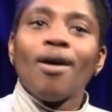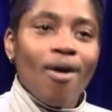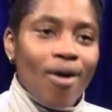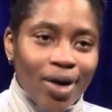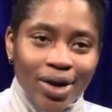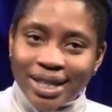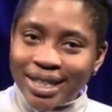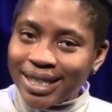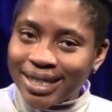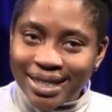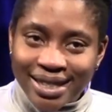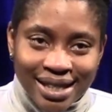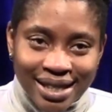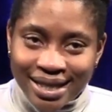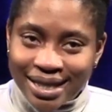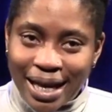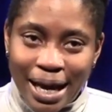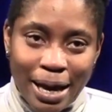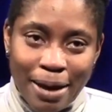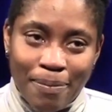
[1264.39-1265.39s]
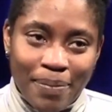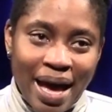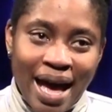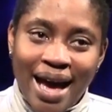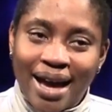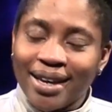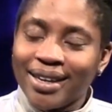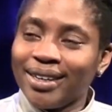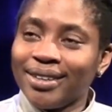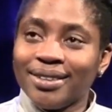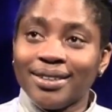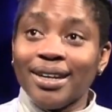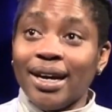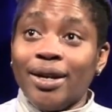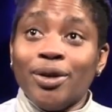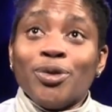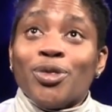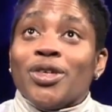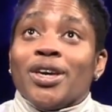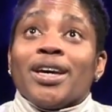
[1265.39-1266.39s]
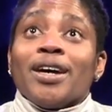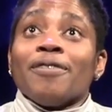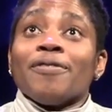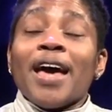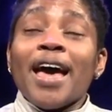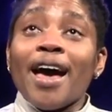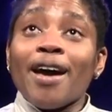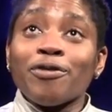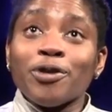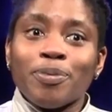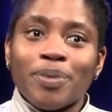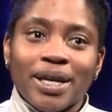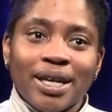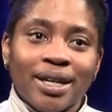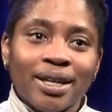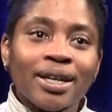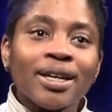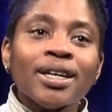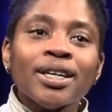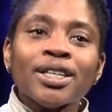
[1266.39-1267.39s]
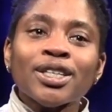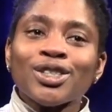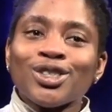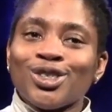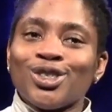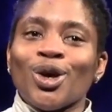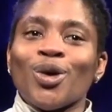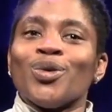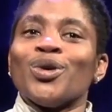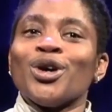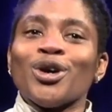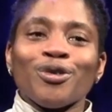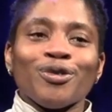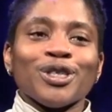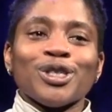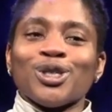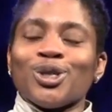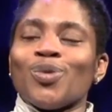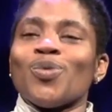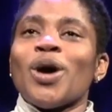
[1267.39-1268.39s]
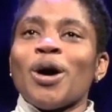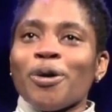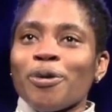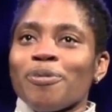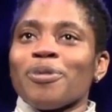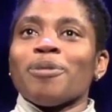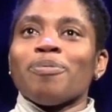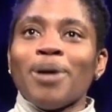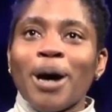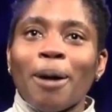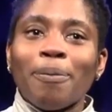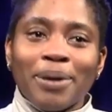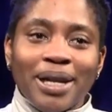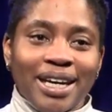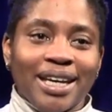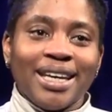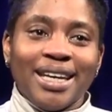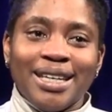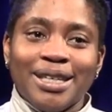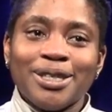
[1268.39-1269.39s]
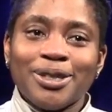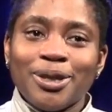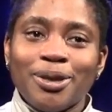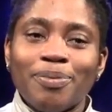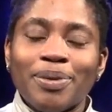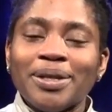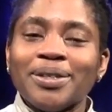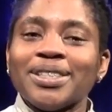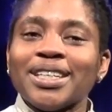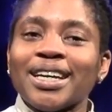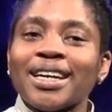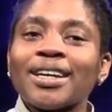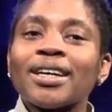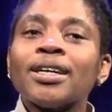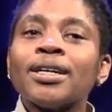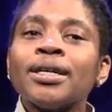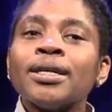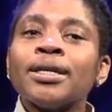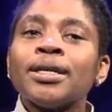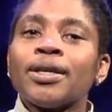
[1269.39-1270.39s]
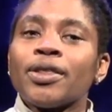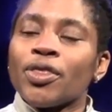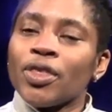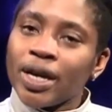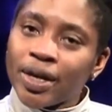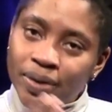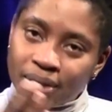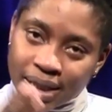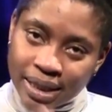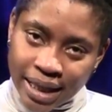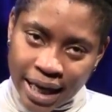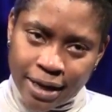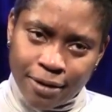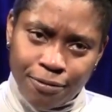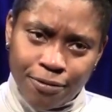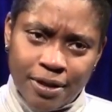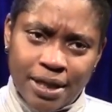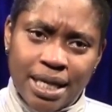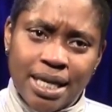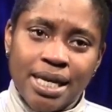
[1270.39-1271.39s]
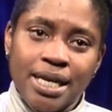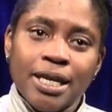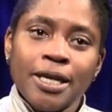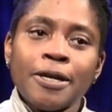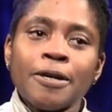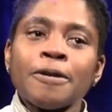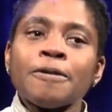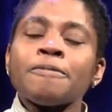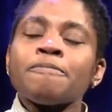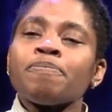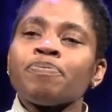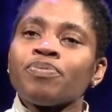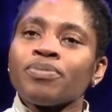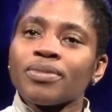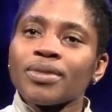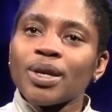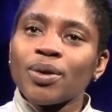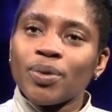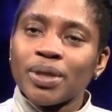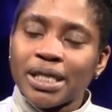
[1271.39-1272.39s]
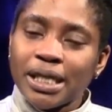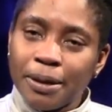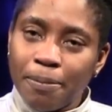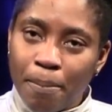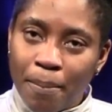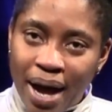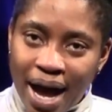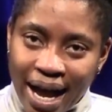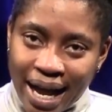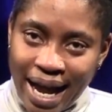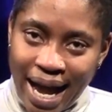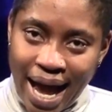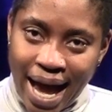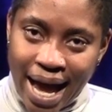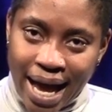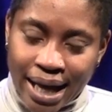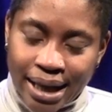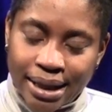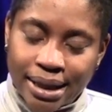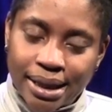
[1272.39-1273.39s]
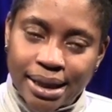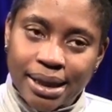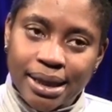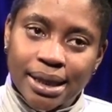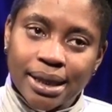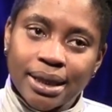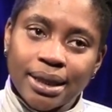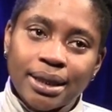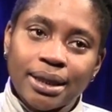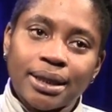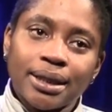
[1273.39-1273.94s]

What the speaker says: Audiences came back. I don't think I've ever been so nervous to welcome the public into the building. Their safety was in my hands.